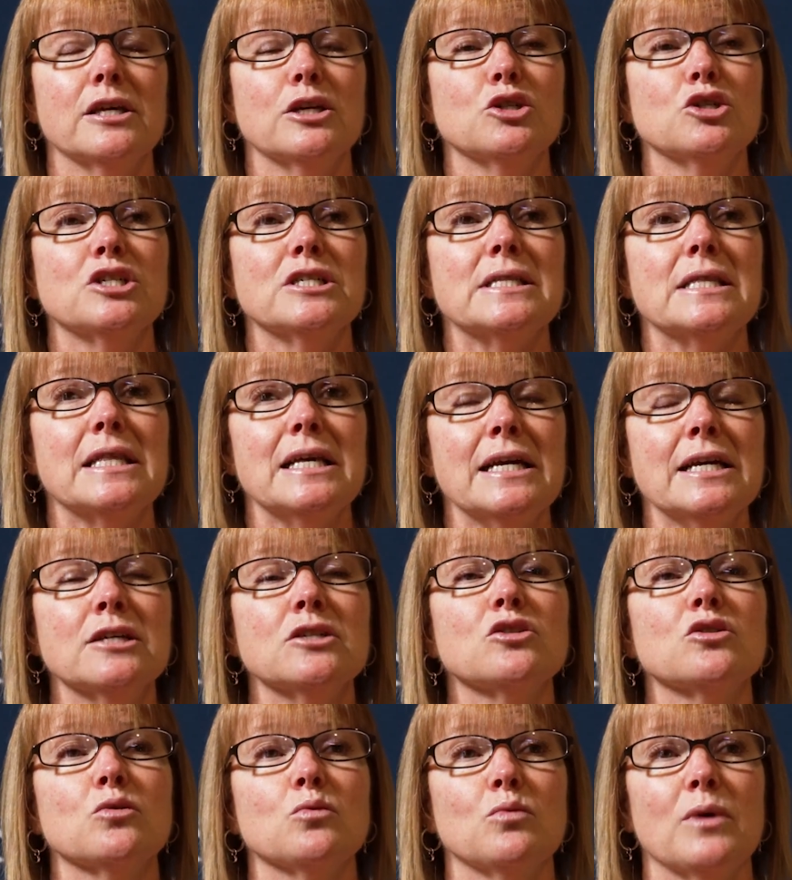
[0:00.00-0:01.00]
There's
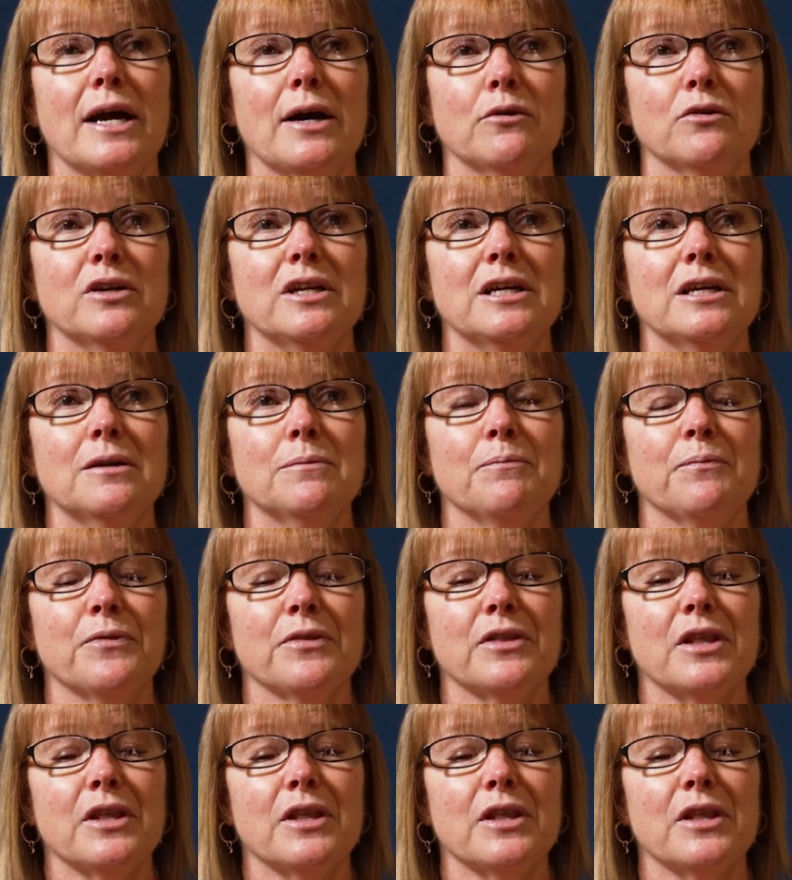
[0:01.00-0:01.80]
things around it